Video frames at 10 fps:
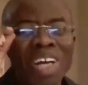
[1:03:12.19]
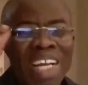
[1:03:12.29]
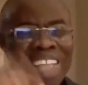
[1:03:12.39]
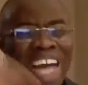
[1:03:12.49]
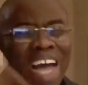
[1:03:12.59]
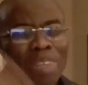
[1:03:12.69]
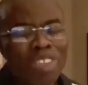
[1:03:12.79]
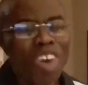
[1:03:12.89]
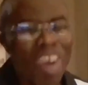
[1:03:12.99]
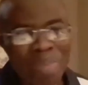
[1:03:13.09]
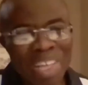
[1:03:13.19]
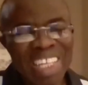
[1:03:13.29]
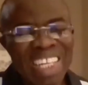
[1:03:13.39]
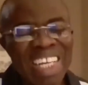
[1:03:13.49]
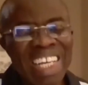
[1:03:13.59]
A time is
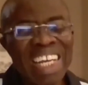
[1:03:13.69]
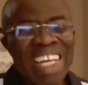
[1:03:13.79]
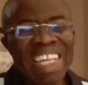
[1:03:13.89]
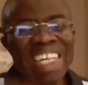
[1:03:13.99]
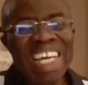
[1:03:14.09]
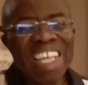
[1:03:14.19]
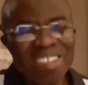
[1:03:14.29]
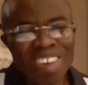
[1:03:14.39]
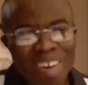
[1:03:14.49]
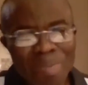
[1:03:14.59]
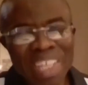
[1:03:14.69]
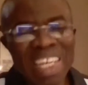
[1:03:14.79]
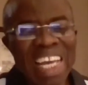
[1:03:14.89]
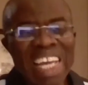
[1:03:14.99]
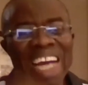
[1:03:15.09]
coming. A day is
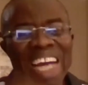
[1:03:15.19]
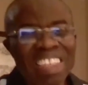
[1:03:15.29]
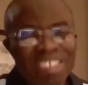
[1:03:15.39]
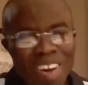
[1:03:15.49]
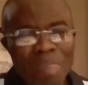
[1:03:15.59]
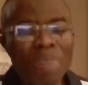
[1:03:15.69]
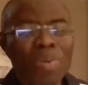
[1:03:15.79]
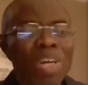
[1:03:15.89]
coming, a night is coming